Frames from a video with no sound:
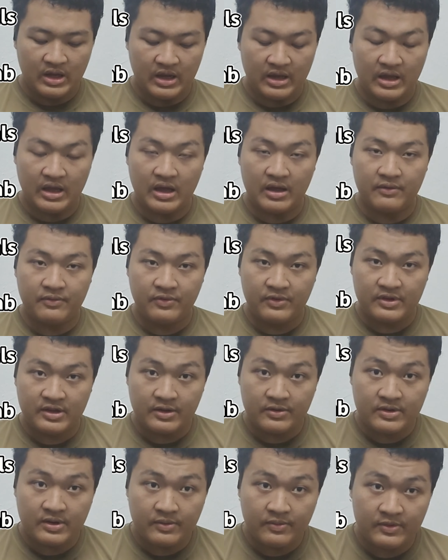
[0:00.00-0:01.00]
and
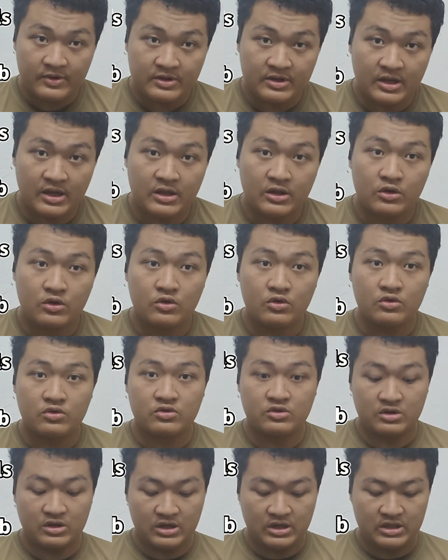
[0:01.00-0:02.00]
56%
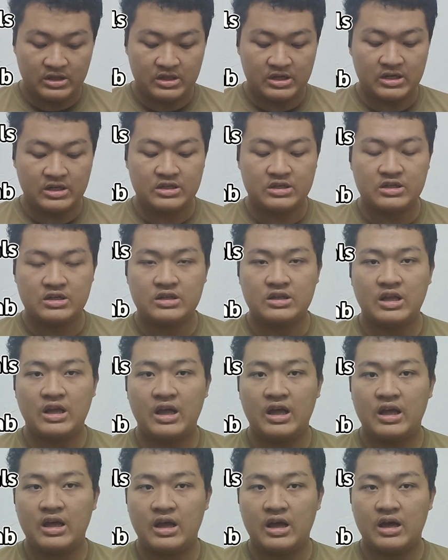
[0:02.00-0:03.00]
use
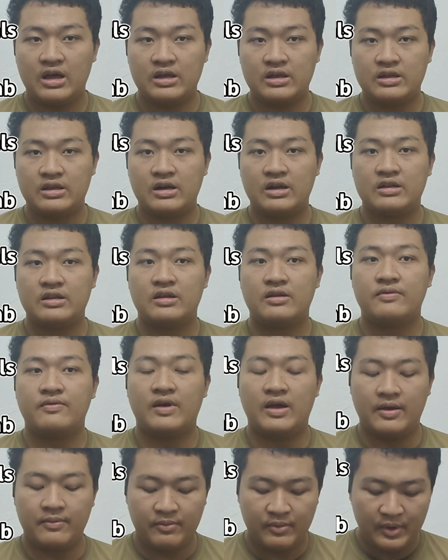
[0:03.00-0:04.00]
interactive
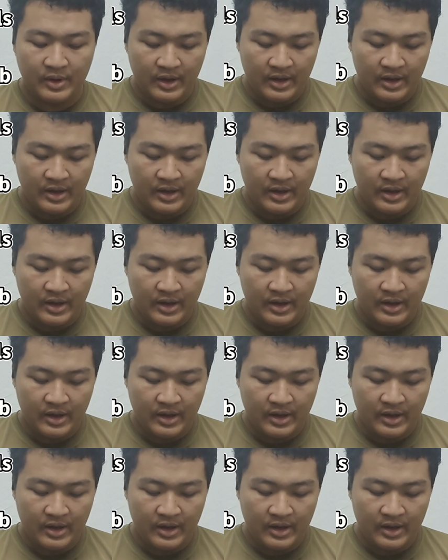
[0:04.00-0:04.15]
app,